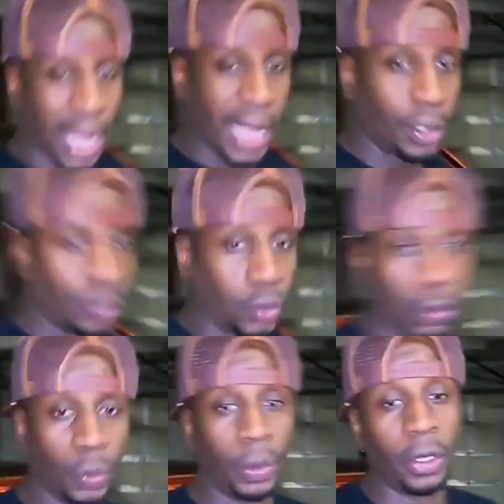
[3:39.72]
Hi
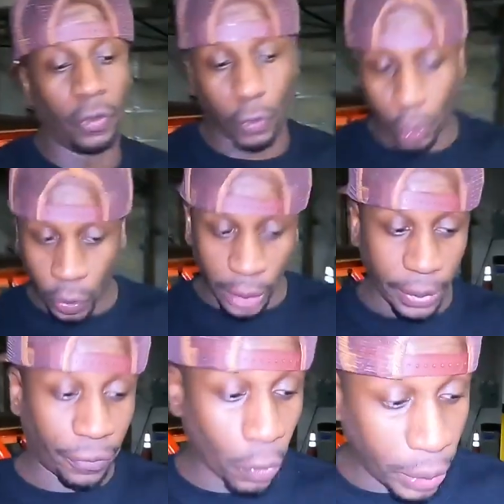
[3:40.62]
YouTube, real quick
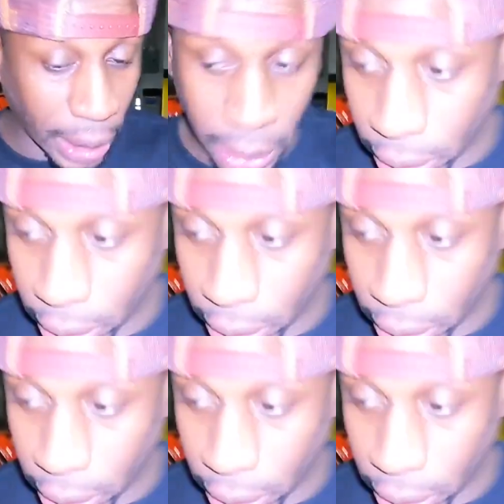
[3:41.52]
before we get